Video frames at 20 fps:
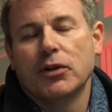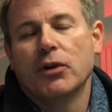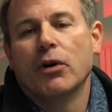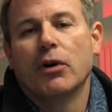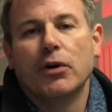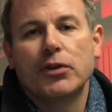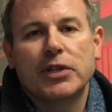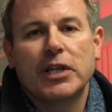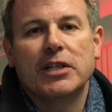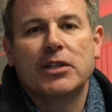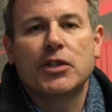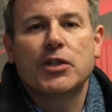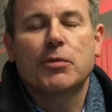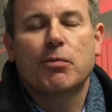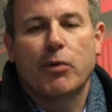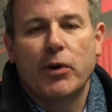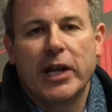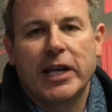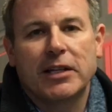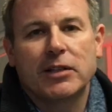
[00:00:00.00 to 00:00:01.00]
doors in
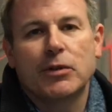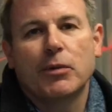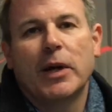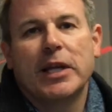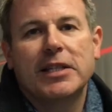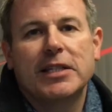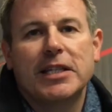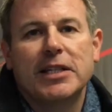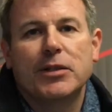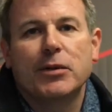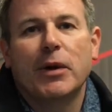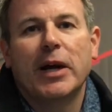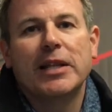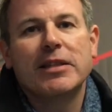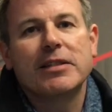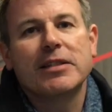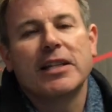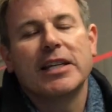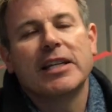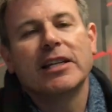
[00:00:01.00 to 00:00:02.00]
spring
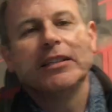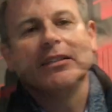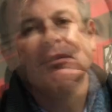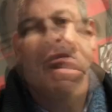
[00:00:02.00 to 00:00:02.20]
2020.